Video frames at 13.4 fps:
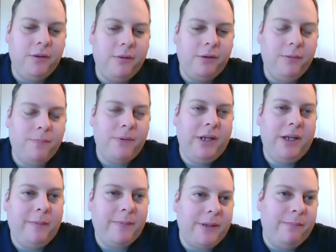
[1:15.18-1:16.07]
you're
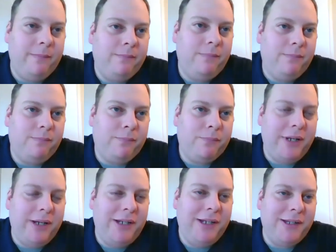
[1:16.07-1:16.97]
putting up some
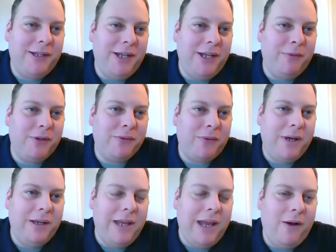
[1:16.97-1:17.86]
pretty decent numbers
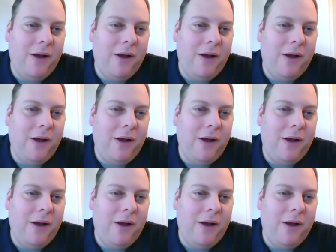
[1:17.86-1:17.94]
right now.